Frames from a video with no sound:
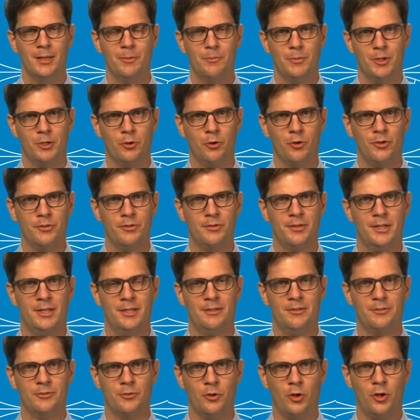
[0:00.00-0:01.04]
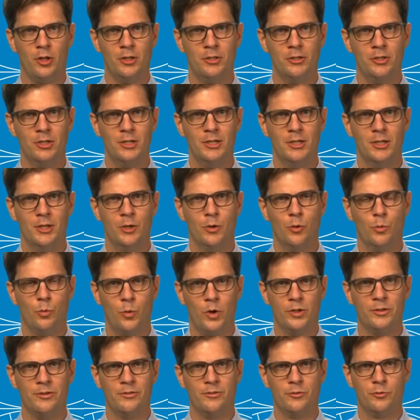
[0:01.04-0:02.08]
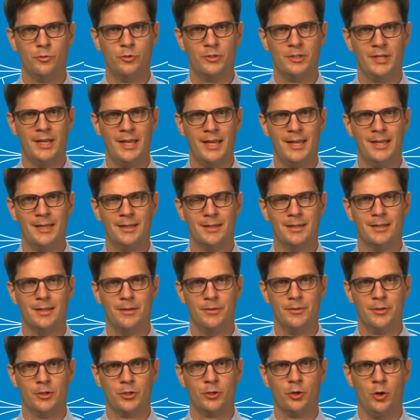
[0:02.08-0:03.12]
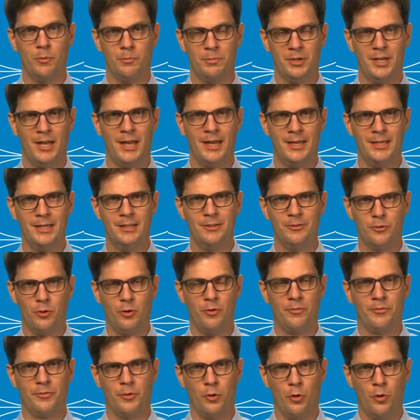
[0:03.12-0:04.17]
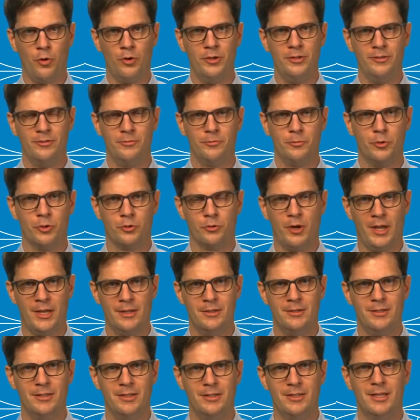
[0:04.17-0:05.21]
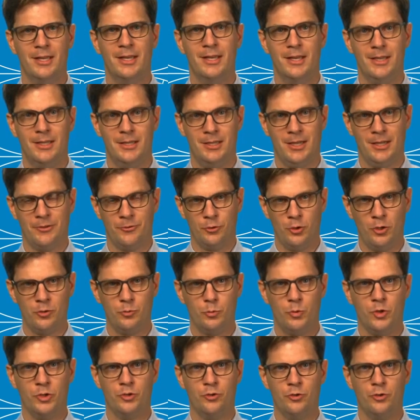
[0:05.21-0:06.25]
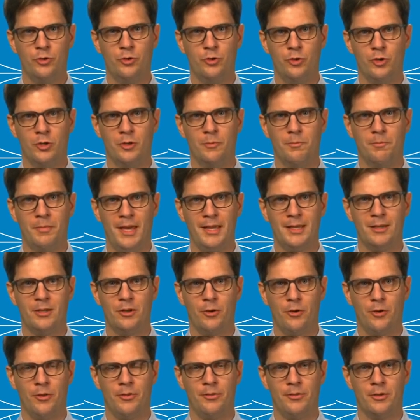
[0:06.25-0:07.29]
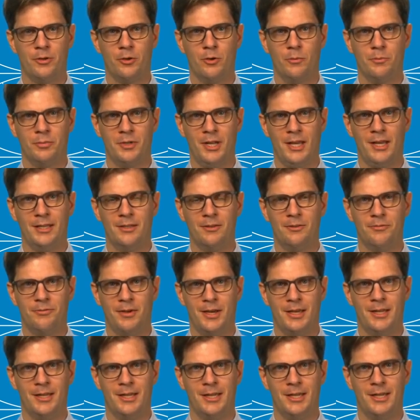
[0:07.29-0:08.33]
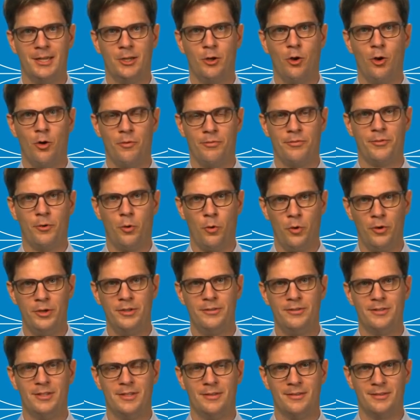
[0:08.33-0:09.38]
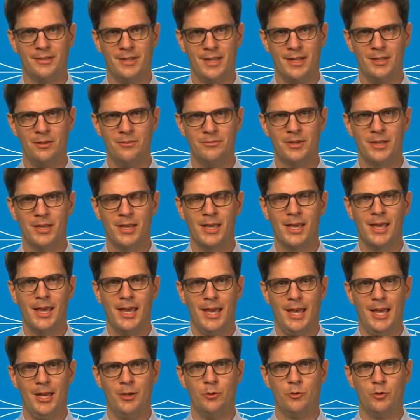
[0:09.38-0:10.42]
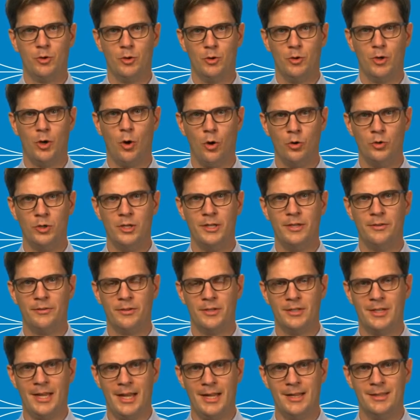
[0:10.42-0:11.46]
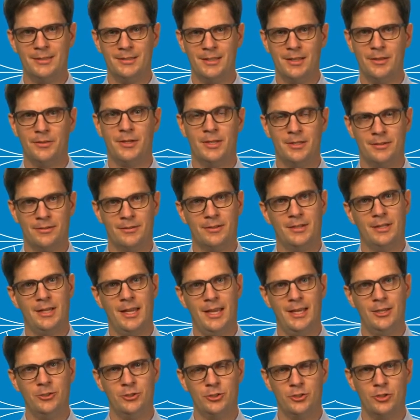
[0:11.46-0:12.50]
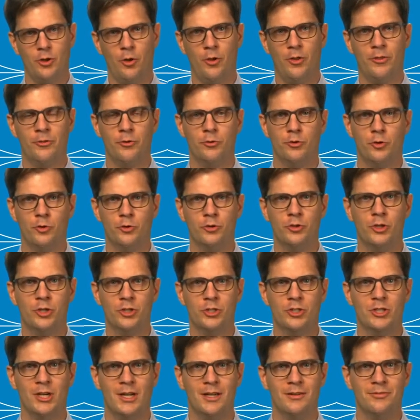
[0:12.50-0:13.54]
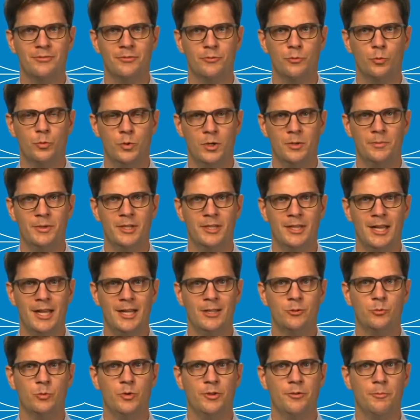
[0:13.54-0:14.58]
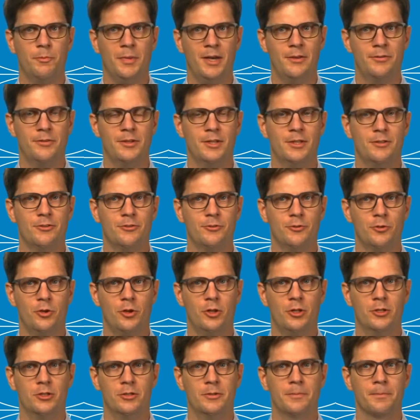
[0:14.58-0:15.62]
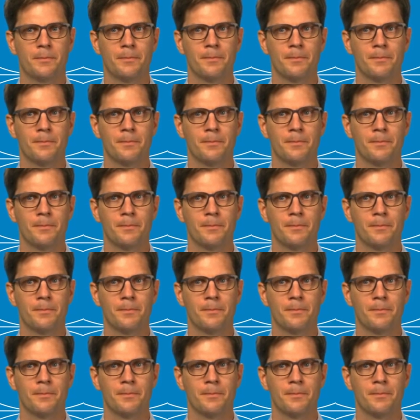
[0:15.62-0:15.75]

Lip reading: because the installer wants to take the compliance of the hoist for granted. He does not want to look back on the compliance finding of the hoist itself, and only the delta, the installation on the Rotorcraft, will be dealt with by the installer.